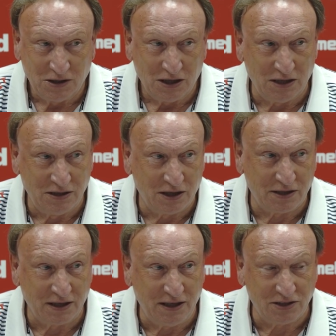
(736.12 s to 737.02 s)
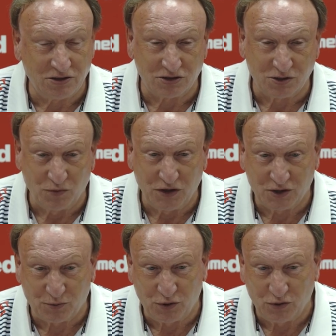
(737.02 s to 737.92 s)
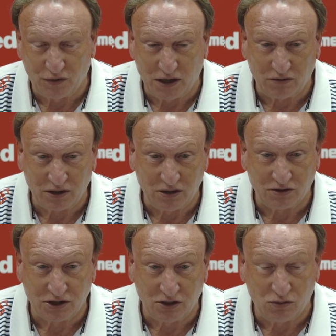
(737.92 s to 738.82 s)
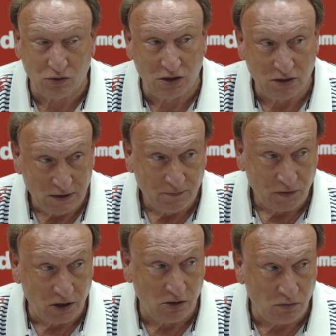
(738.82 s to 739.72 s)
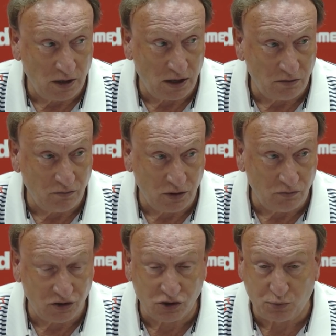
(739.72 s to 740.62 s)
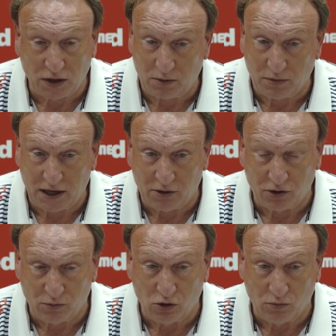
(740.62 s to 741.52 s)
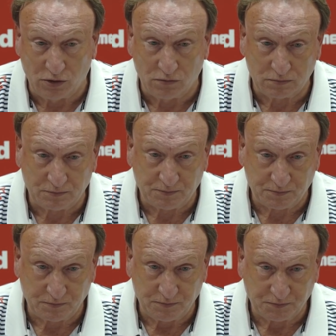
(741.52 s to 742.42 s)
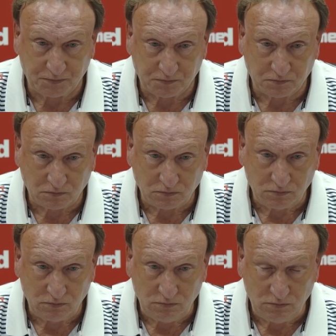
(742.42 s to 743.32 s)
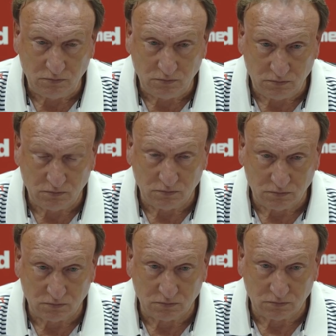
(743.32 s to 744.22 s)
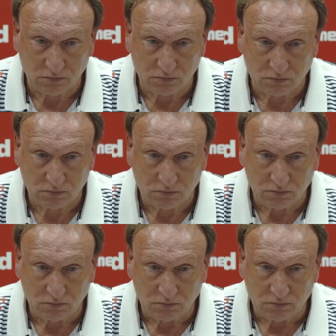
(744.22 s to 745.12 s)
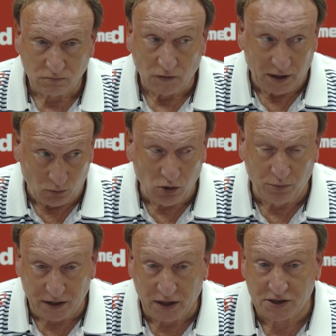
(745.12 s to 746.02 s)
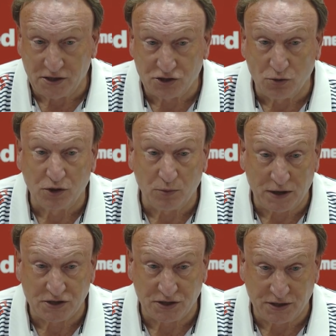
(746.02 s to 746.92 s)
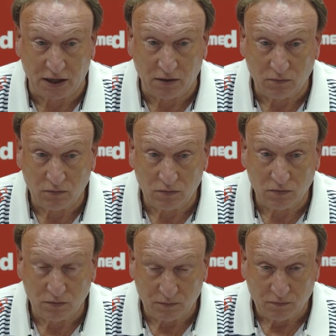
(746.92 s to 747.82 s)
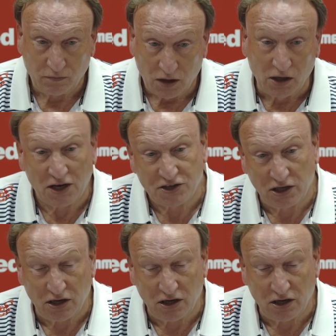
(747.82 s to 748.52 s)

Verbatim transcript: and I think he's got something to prove now. You know, so uh, you know, let, we, we just play it by ear at the moment. But he's definitely going to be part of the Boro setup this season. He will be, yes, in some capacity, unless he